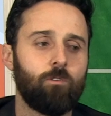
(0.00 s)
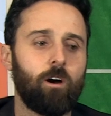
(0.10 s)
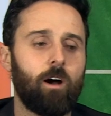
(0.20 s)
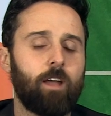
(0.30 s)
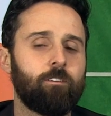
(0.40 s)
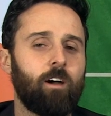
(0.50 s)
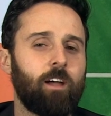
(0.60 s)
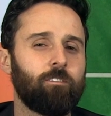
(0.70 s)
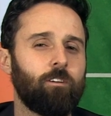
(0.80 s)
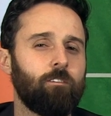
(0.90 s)
Well, I don't,
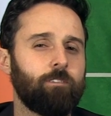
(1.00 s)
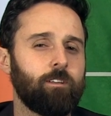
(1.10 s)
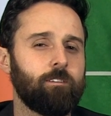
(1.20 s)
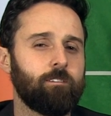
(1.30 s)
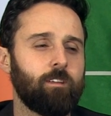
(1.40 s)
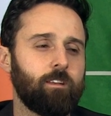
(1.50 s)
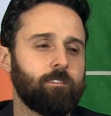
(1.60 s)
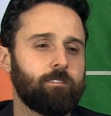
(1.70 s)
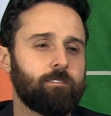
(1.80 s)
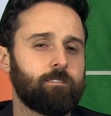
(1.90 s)
I don't know if it, it
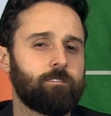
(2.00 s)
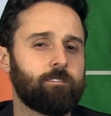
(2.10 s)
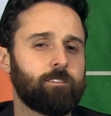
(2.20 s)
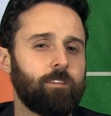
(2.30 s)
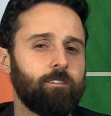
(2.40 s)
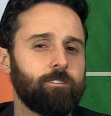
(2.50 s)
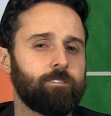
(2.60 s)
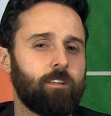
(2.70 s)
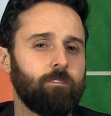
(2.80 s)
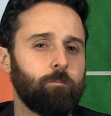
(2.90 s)
said the
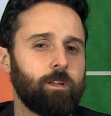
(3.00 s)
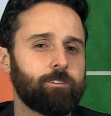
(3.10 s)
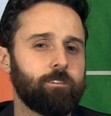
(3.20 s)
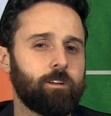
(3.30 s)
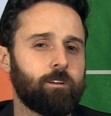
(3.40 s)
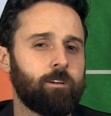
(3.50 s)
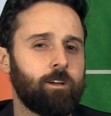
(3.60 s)
son of a bitch thing.